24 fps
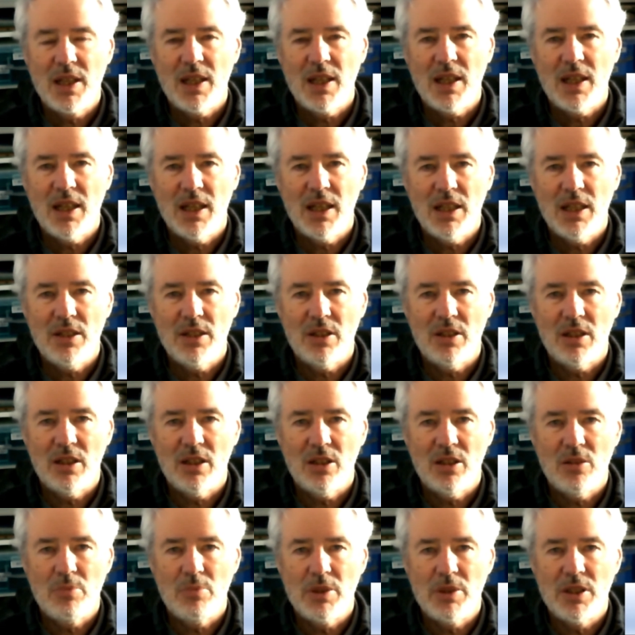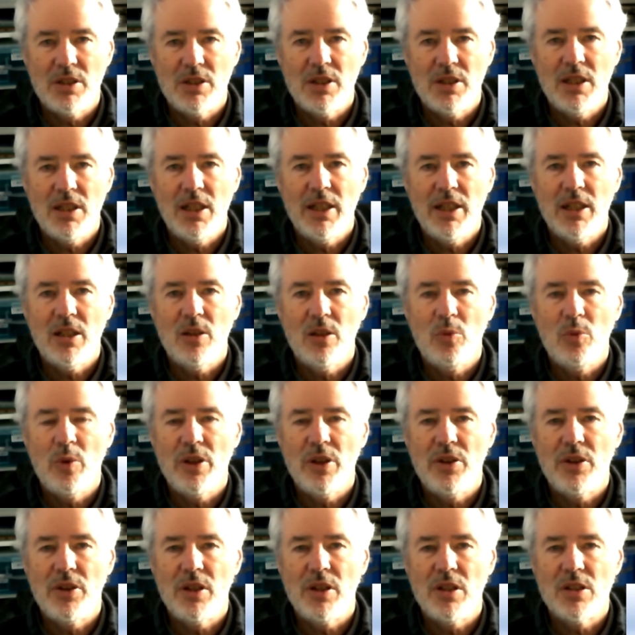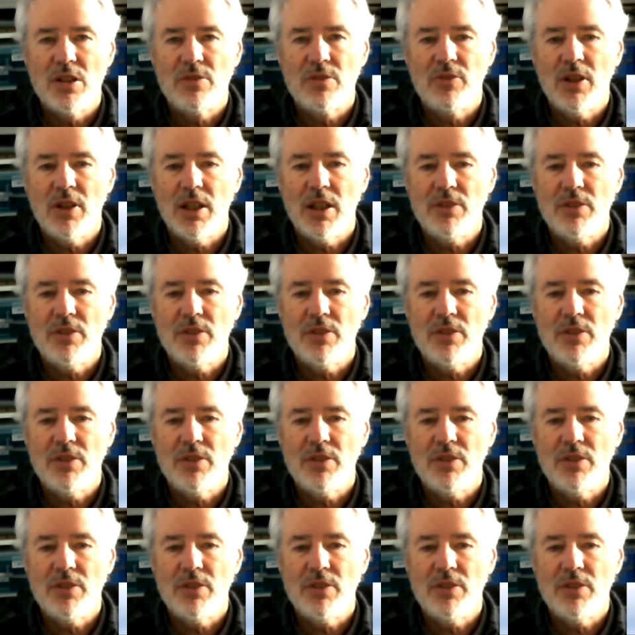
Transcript: and I'll be dealing with these 5